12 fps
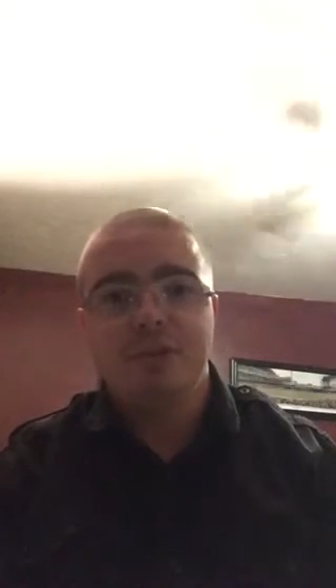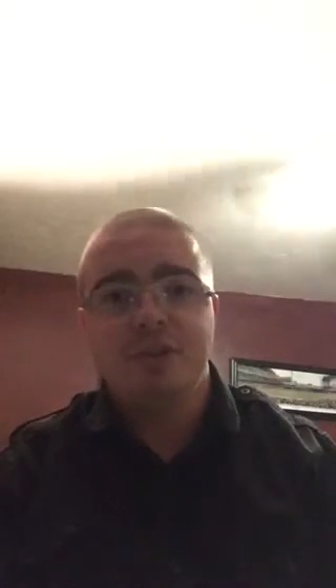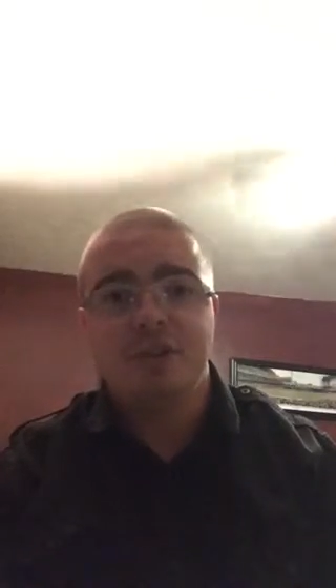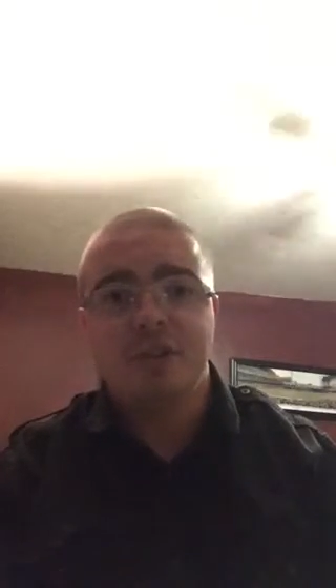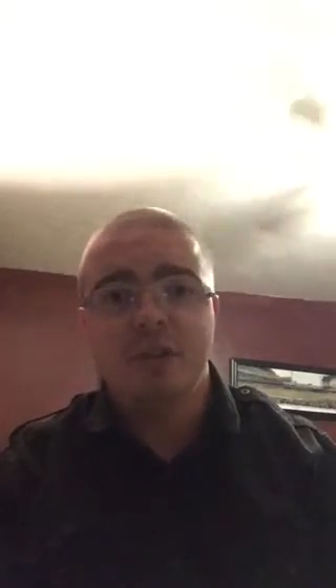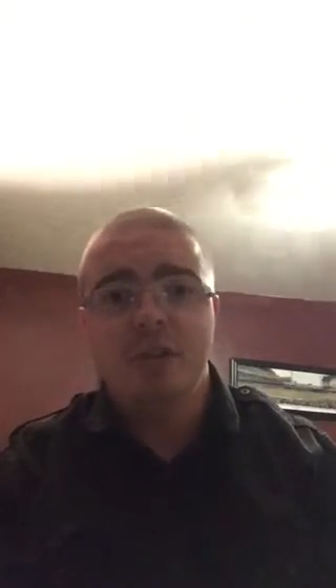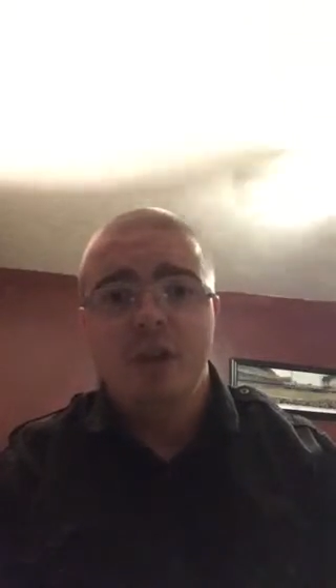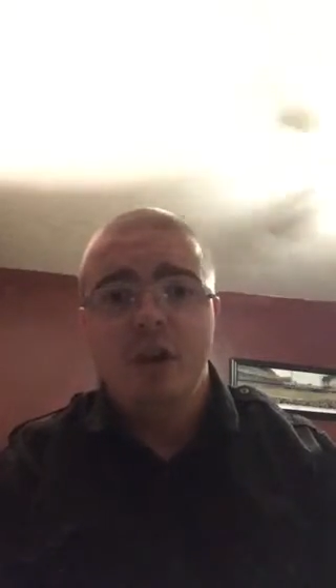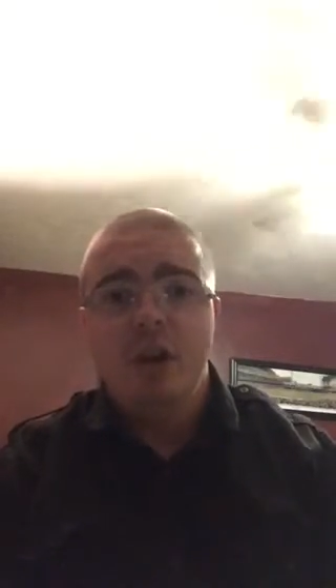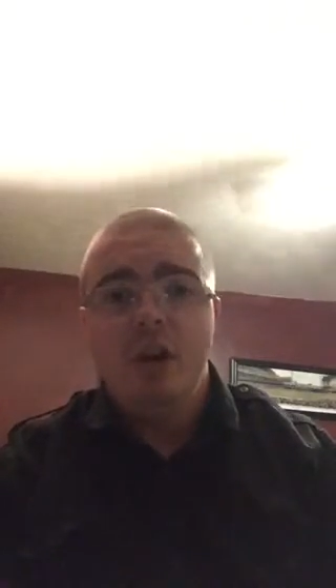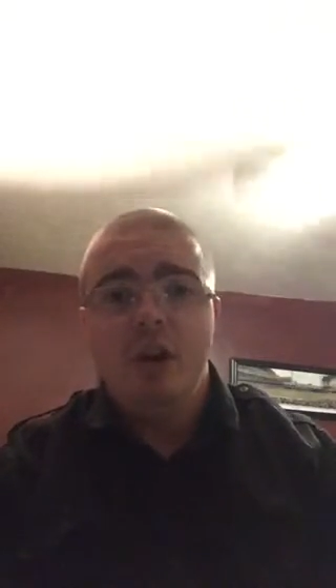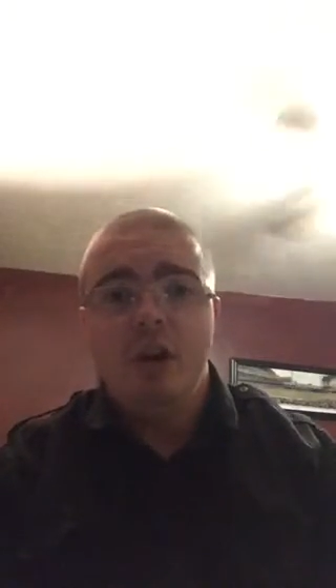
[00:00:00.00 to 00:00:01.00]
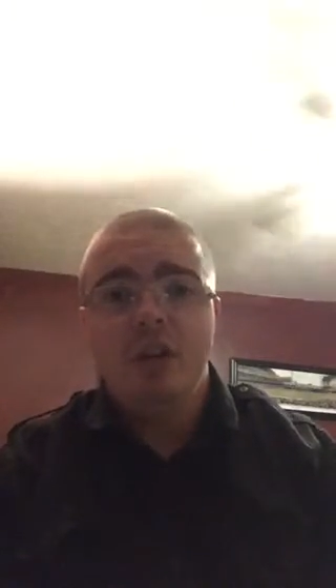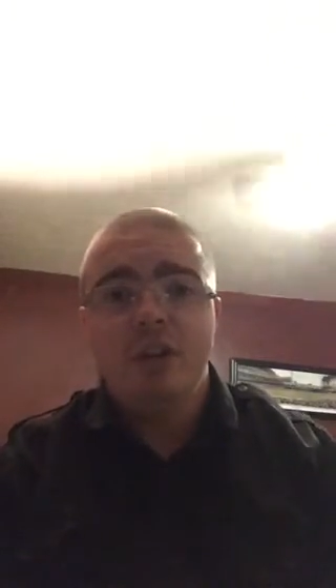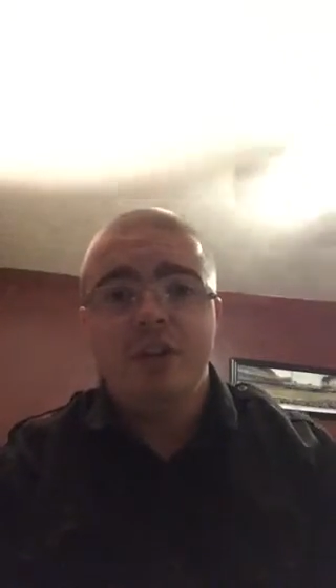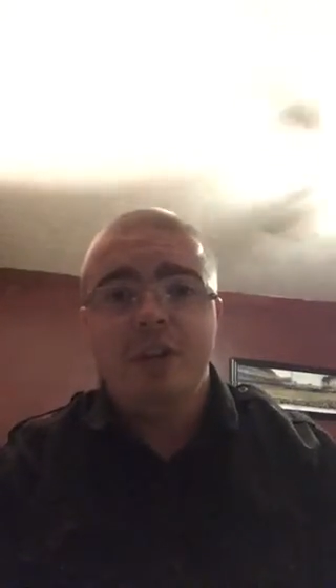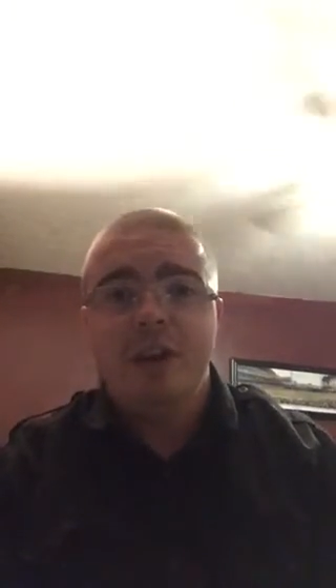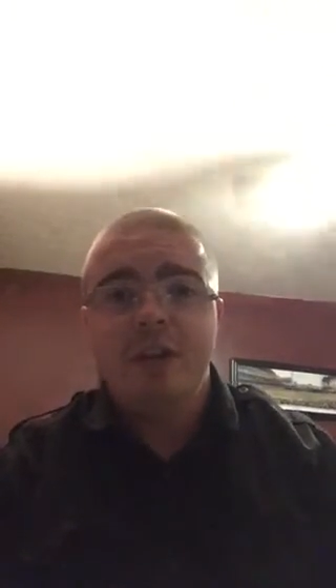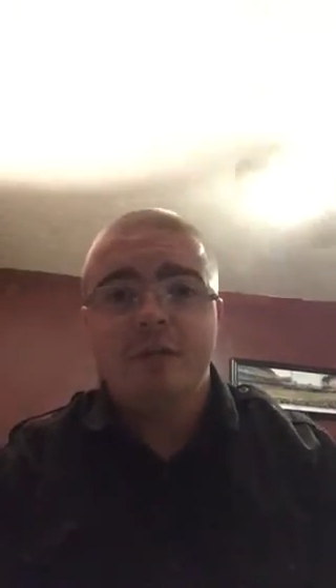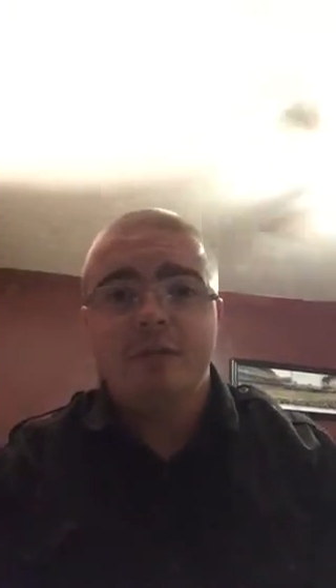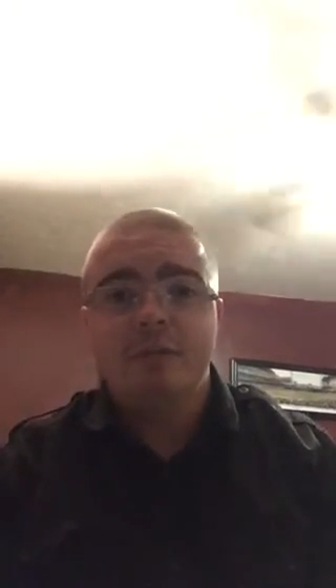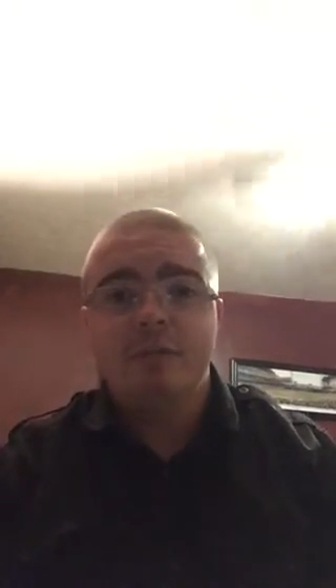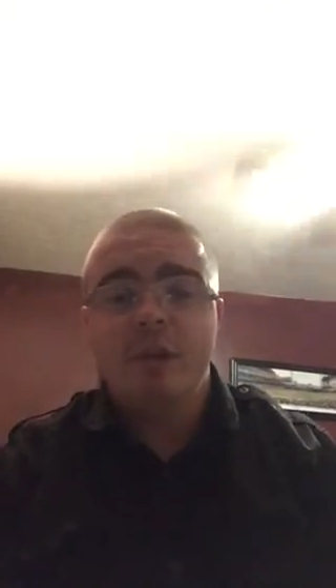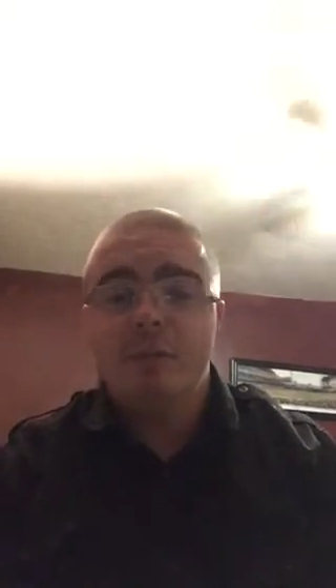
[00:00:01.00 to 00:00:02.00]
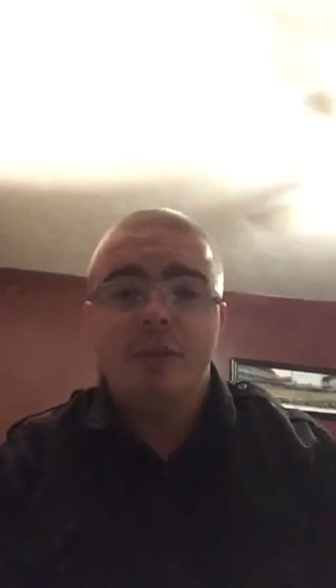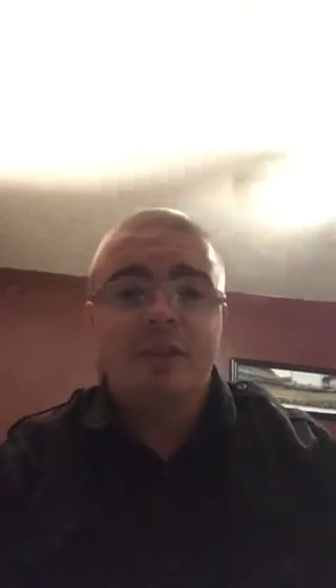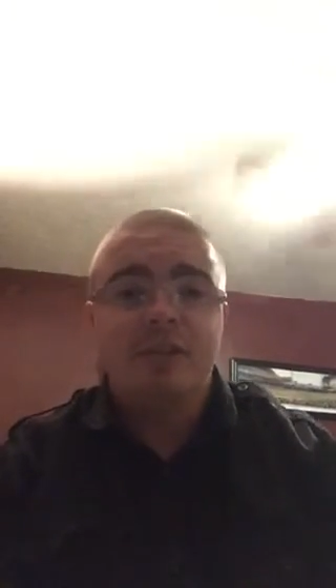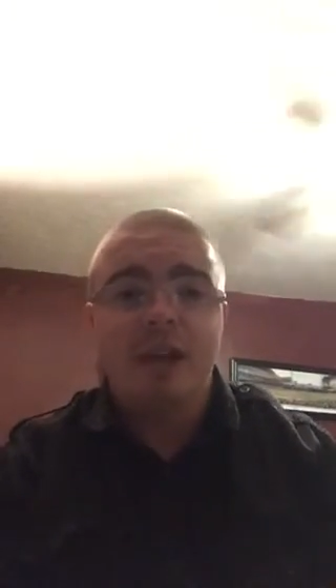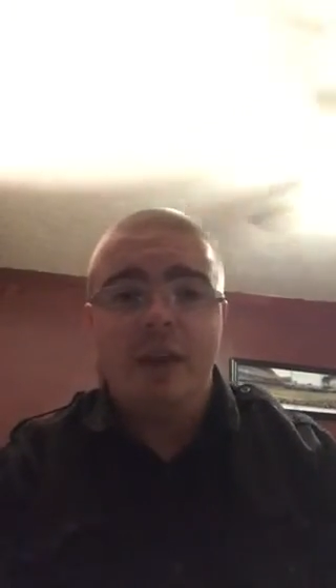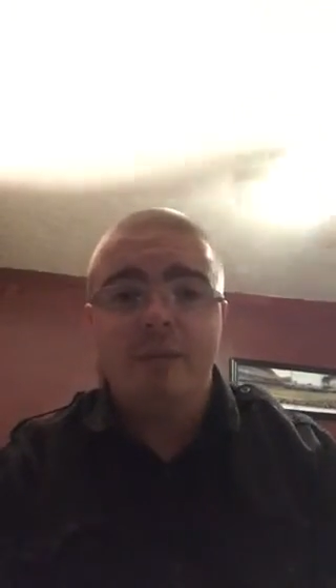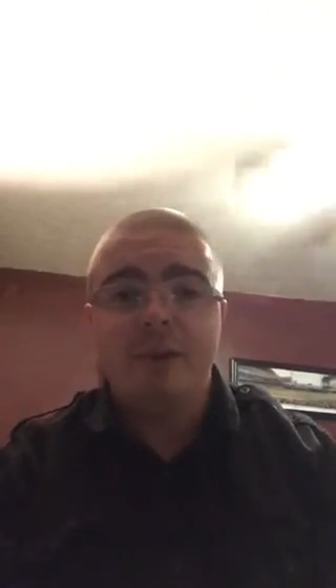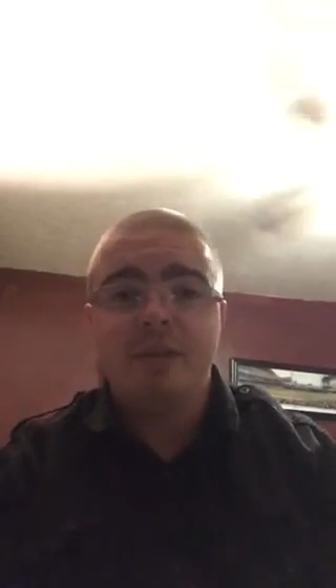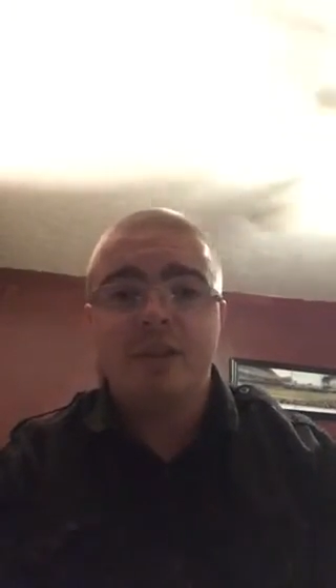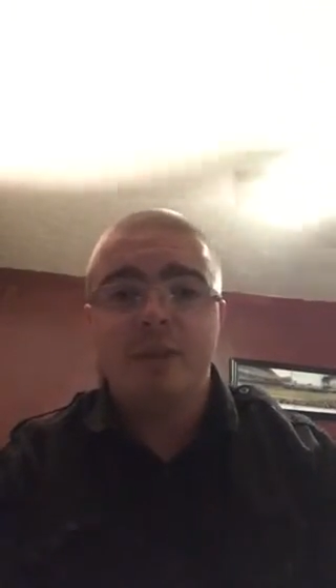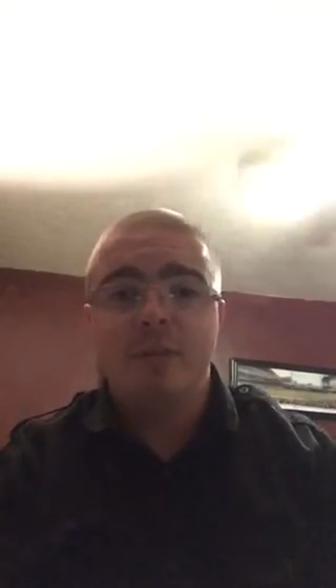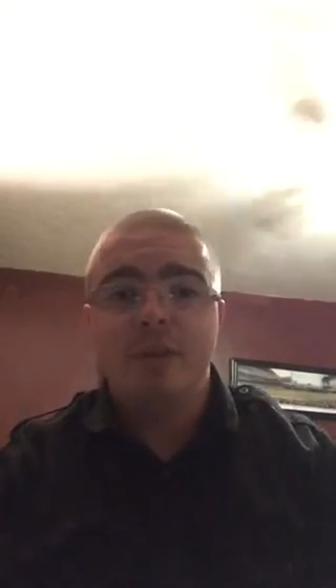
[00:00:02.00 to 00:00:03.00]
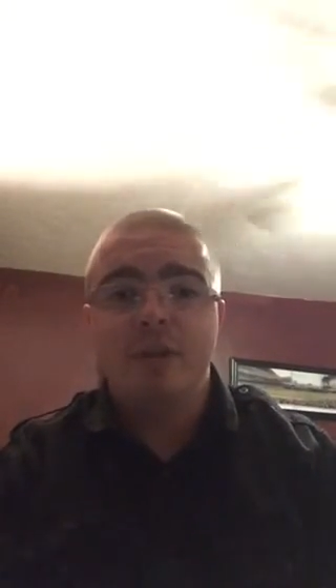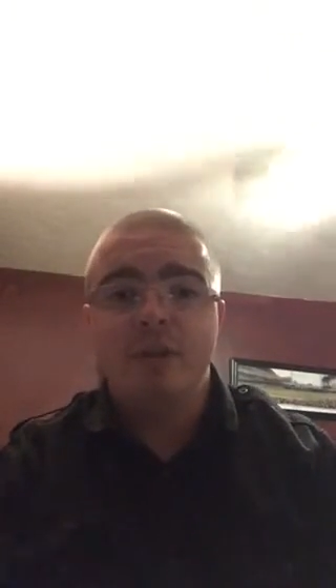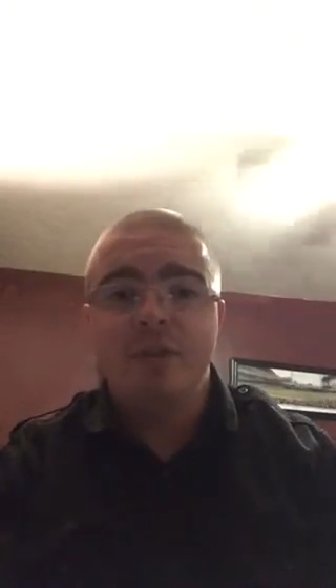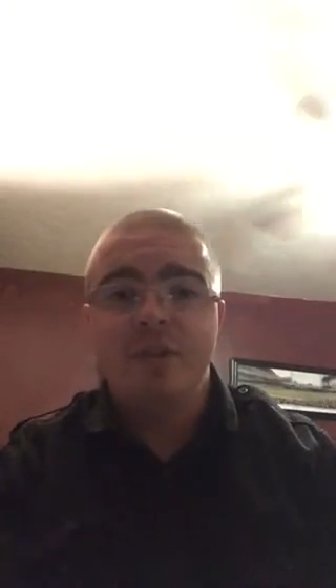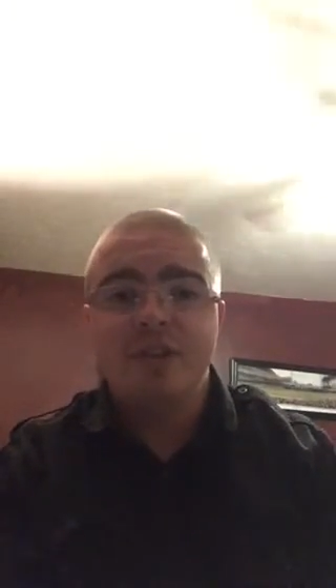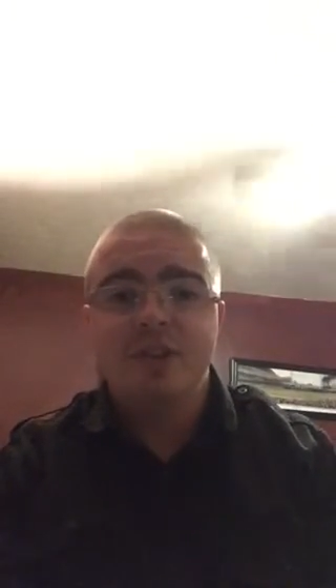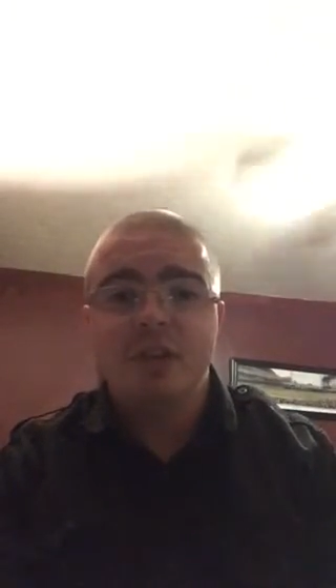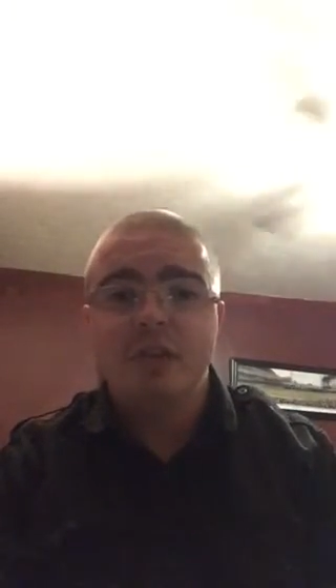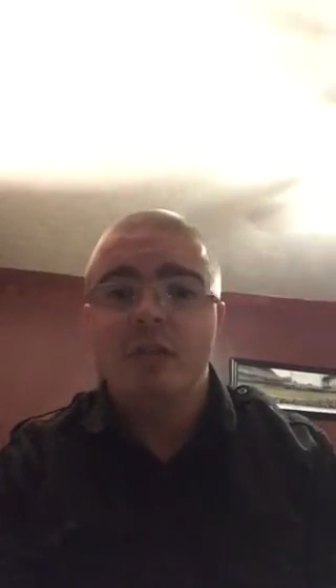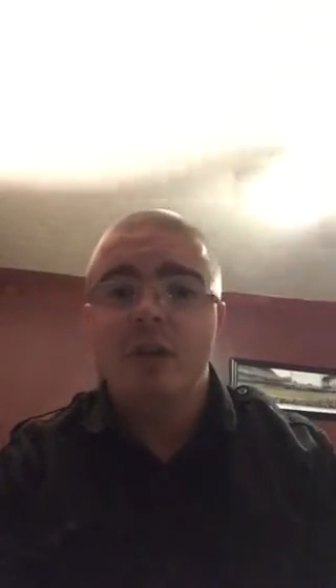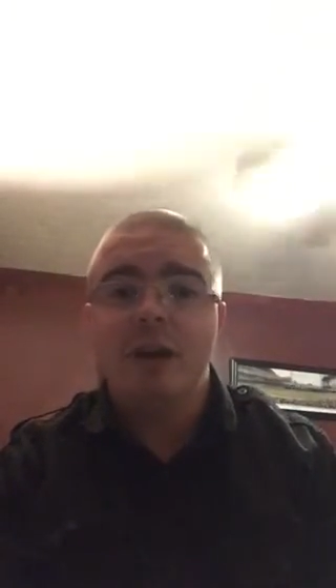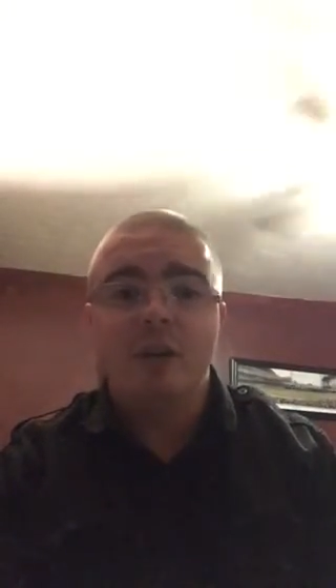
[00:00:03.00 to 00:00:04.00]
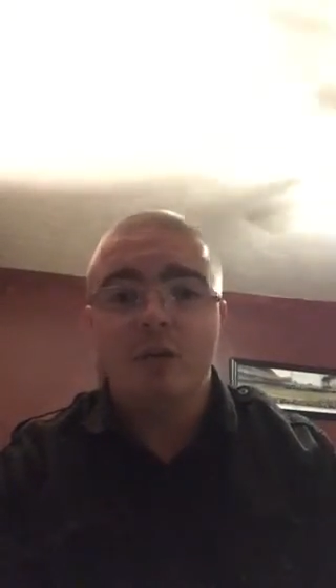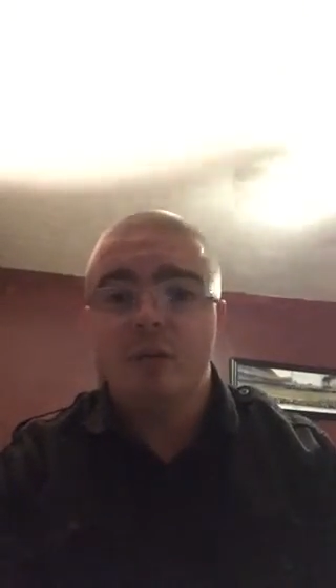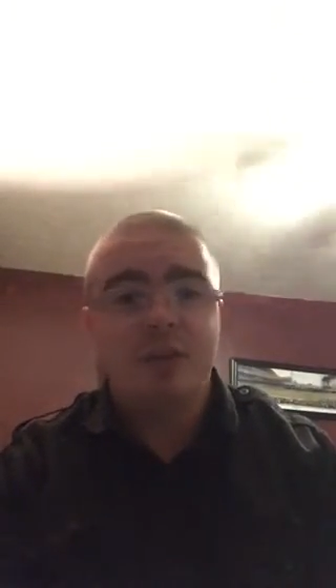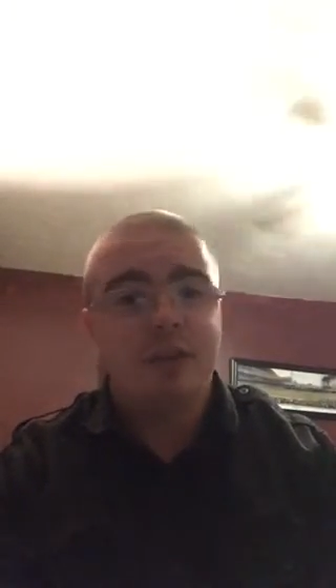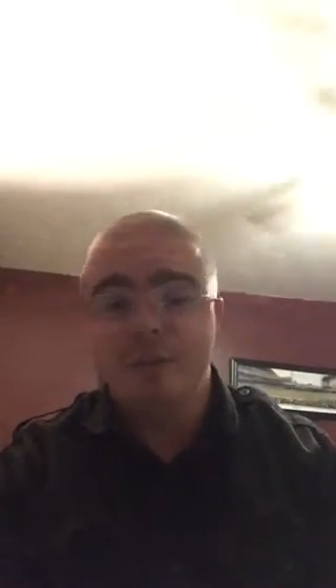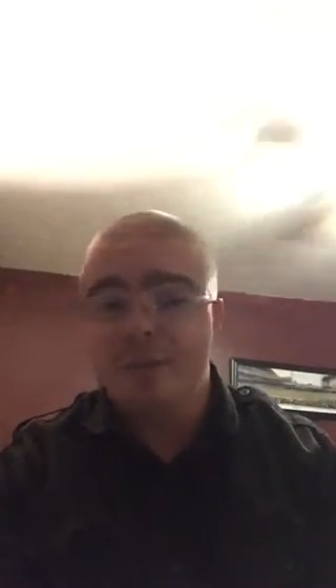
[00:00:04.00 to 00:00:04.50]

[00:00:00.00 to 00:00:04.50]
position. Other than that, they'll be the second best team in their division. I don't think